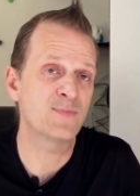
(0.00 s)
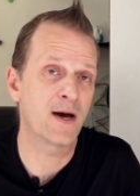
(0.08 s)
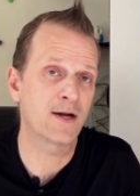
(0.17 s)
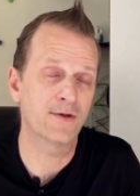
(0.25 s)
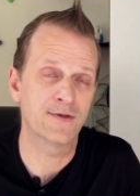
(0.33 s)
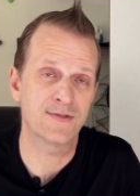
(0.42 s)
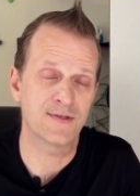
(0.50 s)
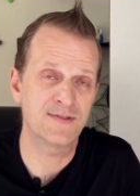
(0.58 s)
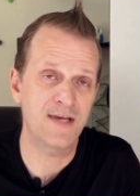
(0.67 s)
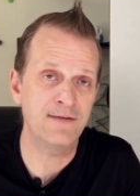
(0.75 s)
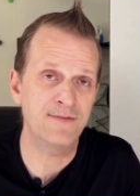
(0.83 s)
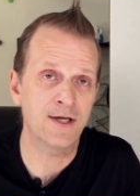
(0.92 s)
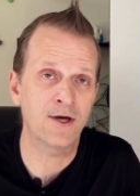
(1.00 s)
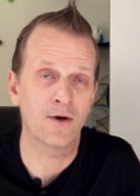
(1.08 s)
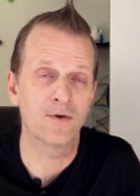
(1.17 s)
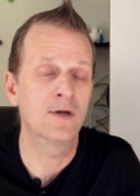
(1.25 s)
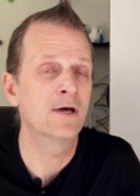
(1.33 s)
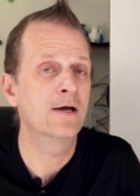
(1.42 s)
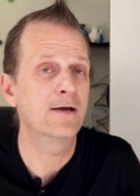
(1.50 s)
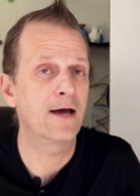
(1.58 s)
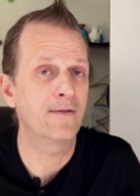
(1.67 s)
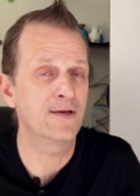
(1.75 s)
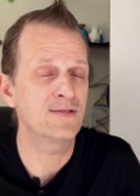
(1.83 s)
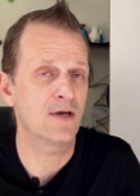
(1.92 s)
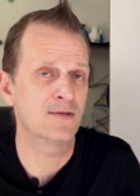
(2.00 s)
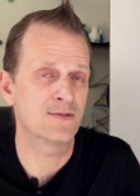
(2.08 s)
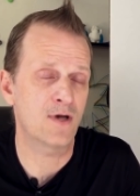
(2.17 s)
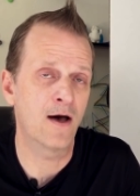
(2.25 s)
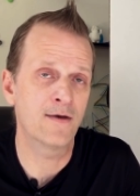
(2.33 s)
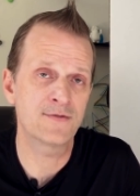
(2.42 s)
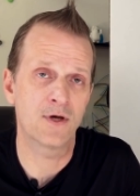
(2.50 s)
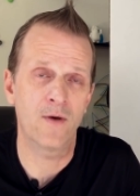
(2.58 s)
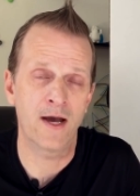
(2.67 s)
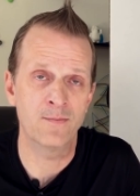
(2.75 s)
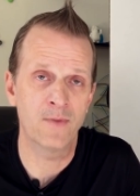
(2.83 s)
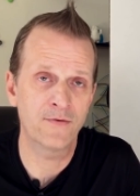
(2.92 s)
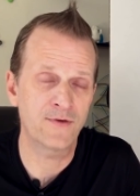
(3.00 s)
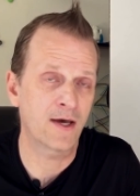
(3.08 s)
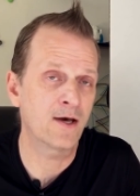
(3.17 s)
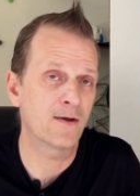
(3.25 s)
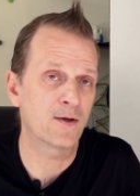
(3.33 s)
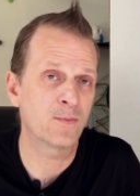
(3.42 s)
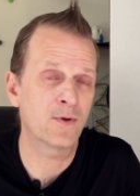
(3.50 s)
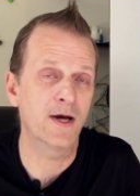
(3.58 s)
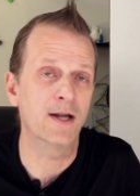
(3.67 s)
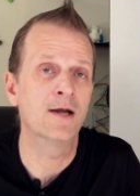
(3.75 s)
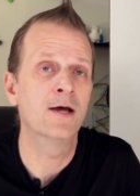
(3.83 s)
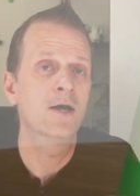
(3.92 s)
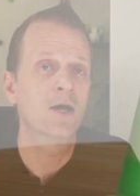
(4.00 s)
next model is the safety cone. Now this is also a multicolor print,